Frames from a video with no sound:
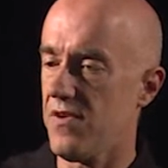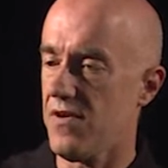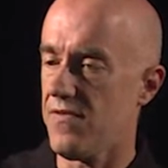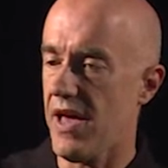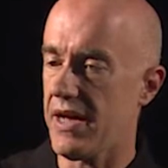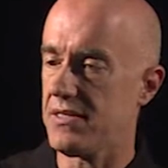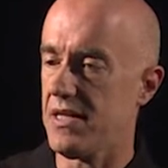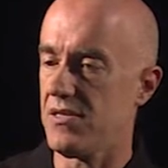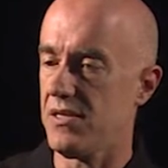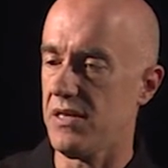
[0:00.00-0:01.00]
of x
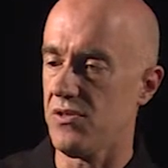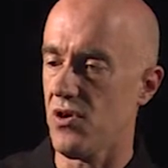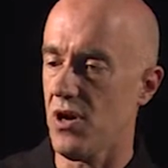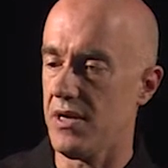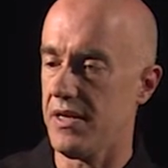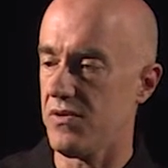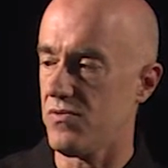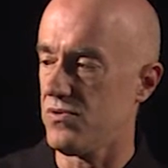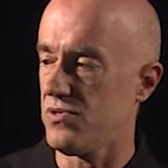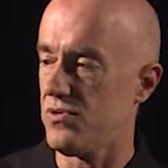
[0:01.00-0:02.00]
at t naught
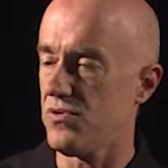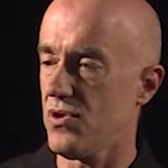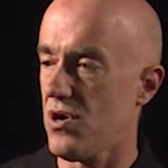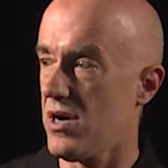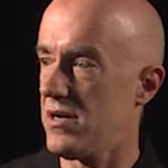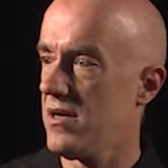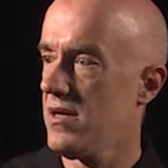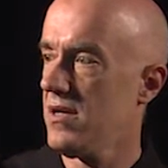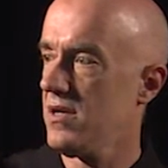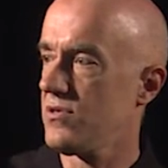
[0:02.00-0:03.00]
equals u naught.
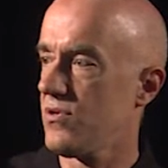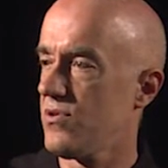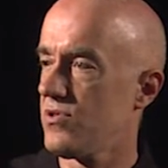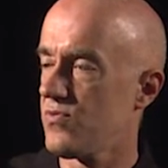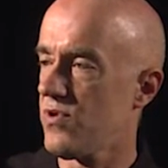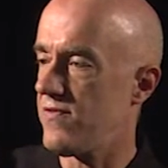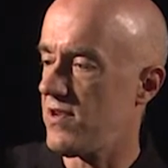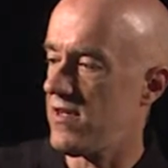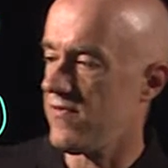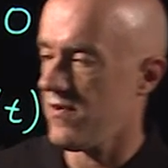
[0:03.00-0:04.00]
So the
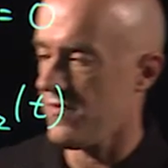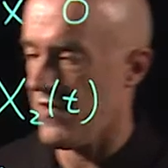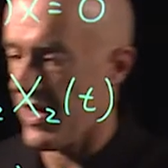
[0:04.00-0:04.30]
derivative of